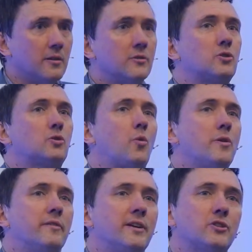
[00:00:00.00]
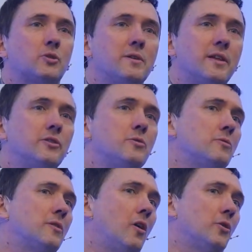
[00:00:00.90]
story of history, then
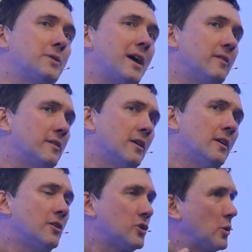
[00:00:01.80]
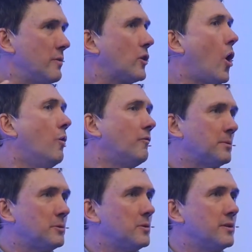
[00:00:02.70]
you also have a story of a
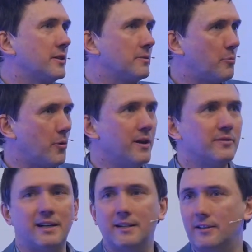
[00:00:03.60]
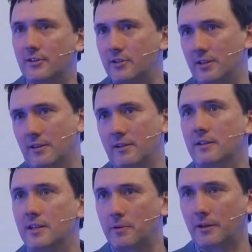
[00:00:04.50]
conflict between the brave scientists and
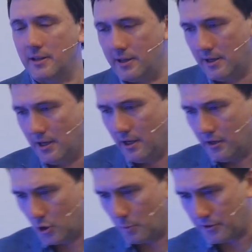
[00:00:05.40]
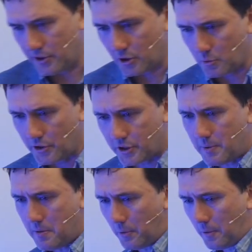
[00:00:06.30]
typically the superstitious religious
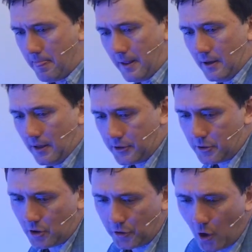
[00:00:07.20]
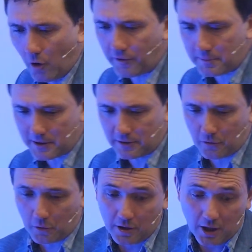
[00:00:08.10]
people. And so it's called the conflict
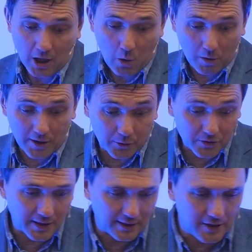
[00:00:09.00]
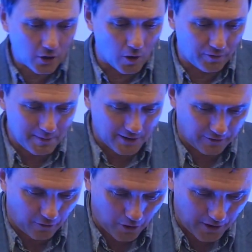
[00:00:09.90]
metaphor. Well, interestingly, the conflict
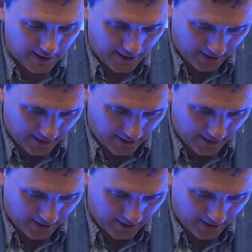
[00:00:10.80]
metaphor